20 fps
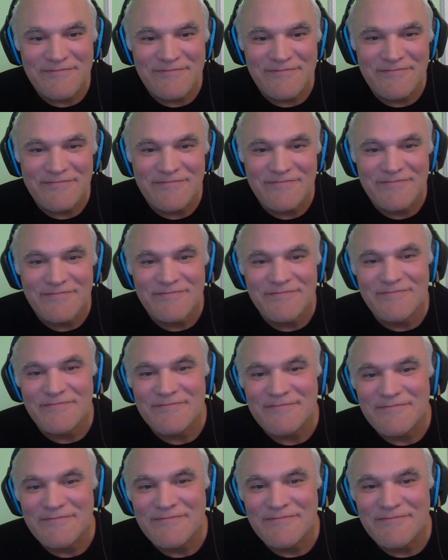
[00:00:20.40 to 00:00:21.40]

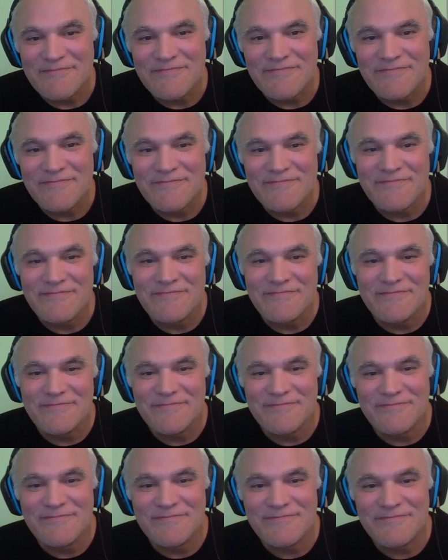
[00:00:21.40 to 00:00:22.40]

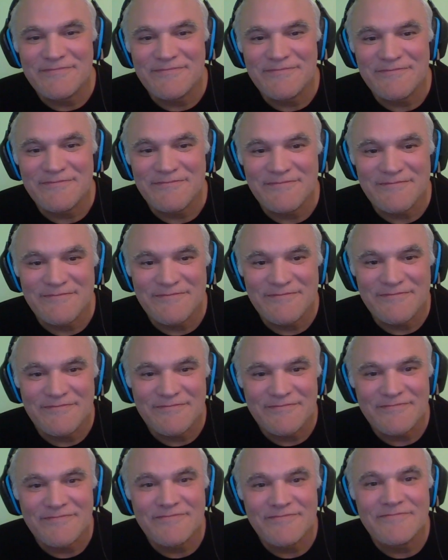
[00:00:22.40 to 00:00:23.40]

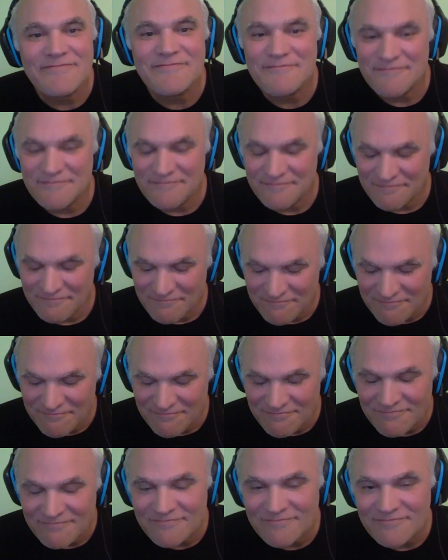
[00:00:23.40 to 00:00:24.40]

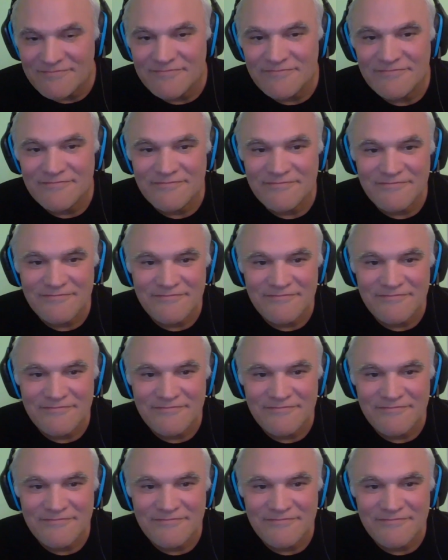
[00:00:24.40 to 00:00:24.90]
This person isn't speaking.